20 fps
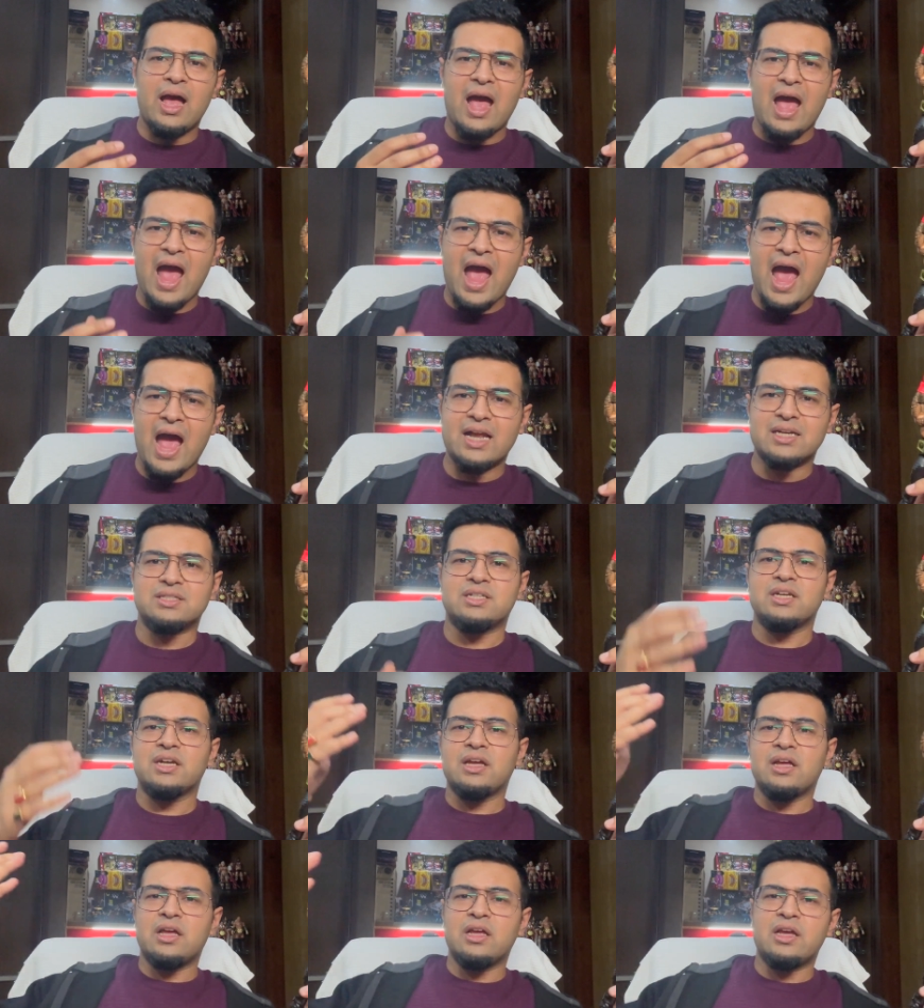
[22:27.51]
and
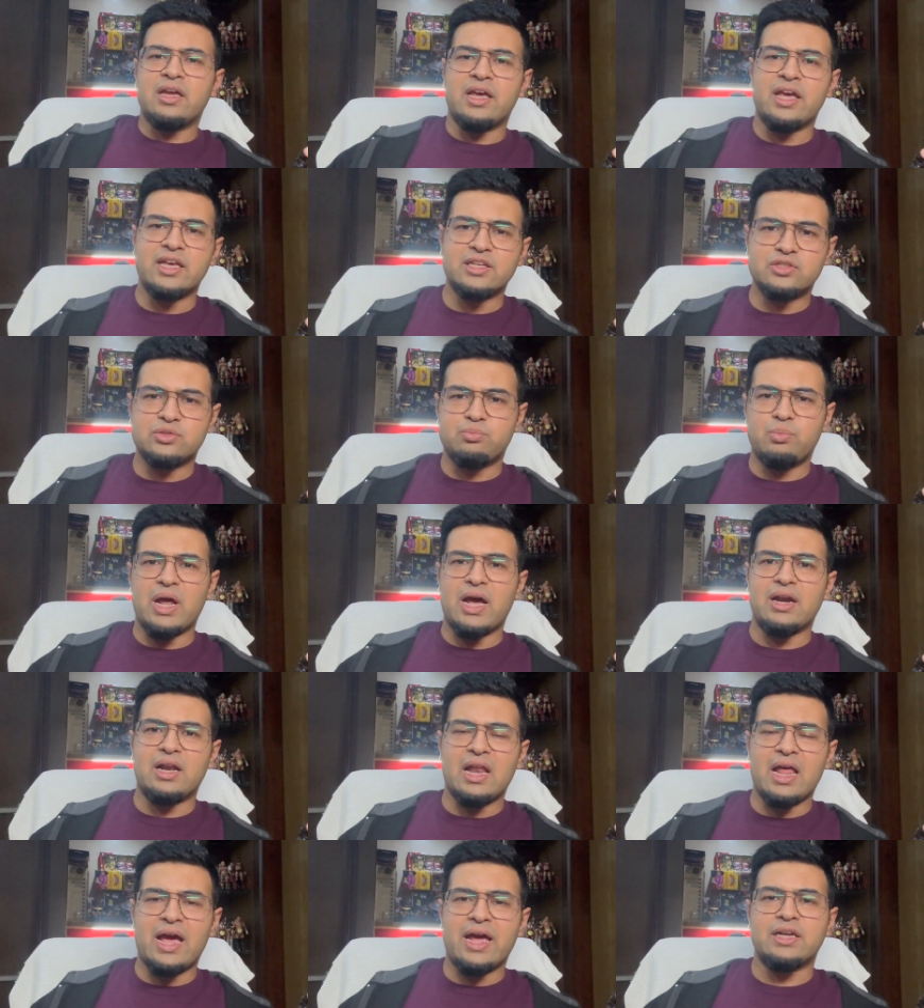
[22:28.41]
his
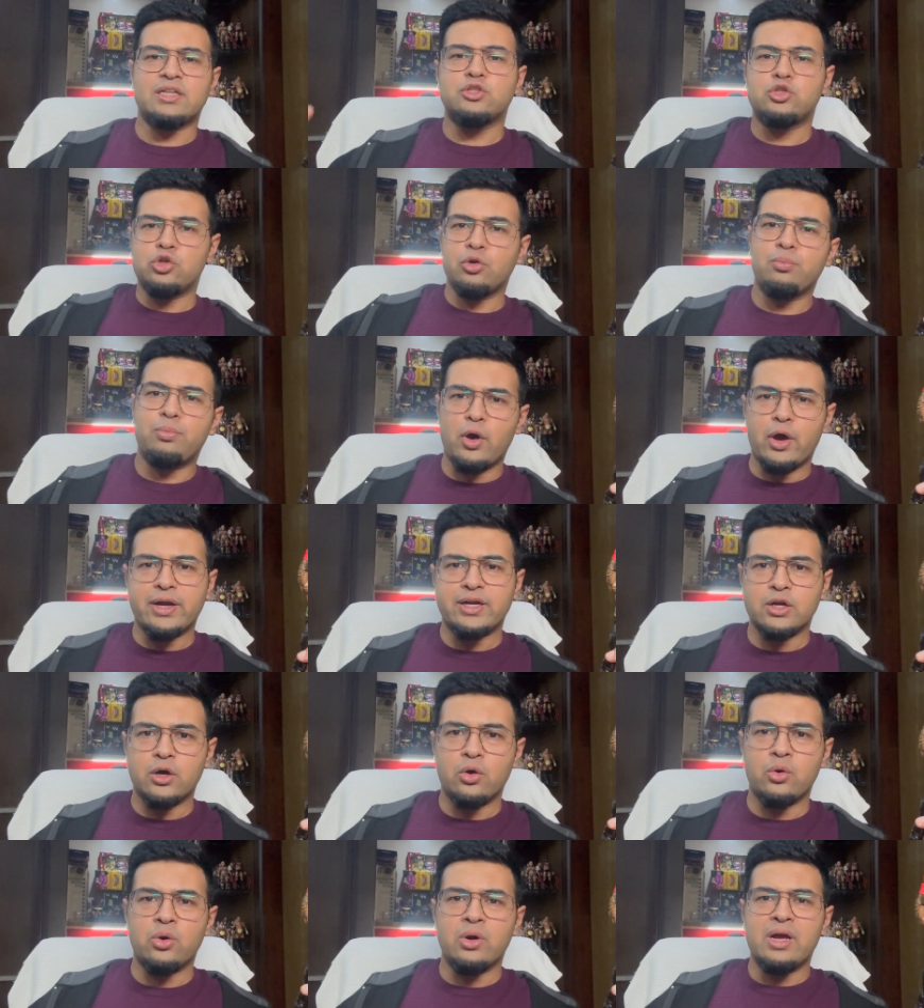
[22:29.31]
Bloodline
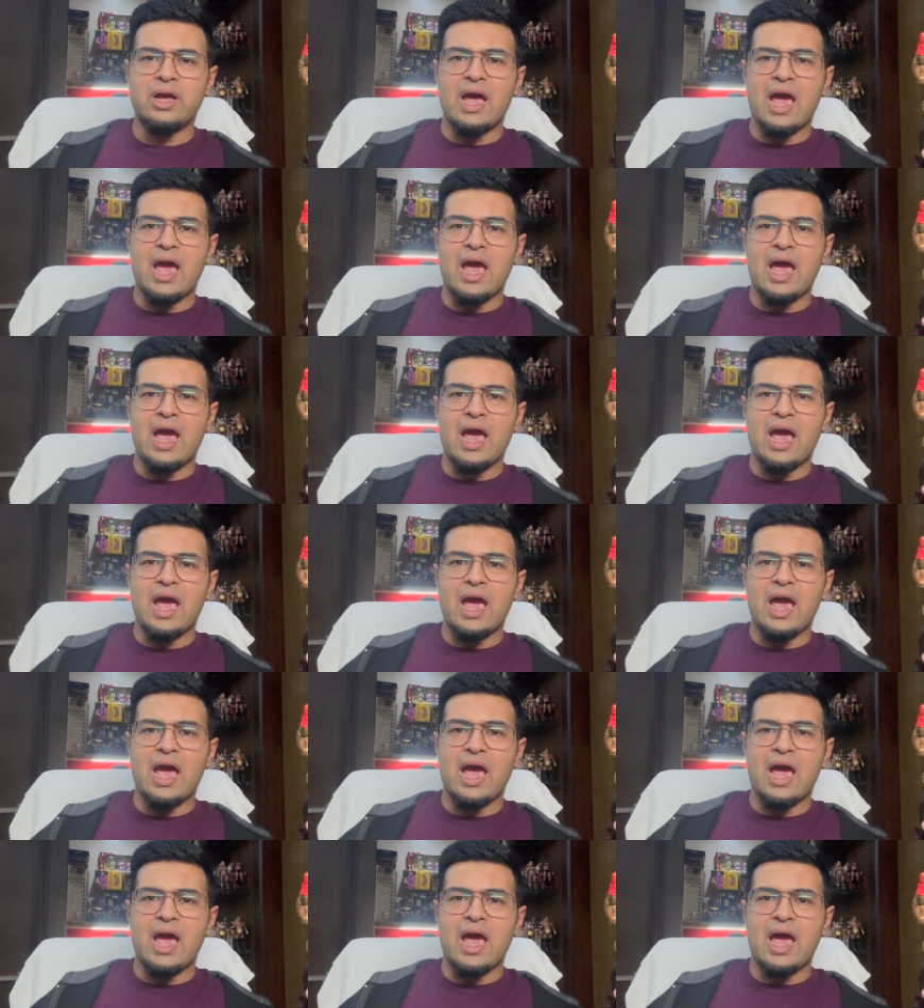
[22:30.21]
2.0,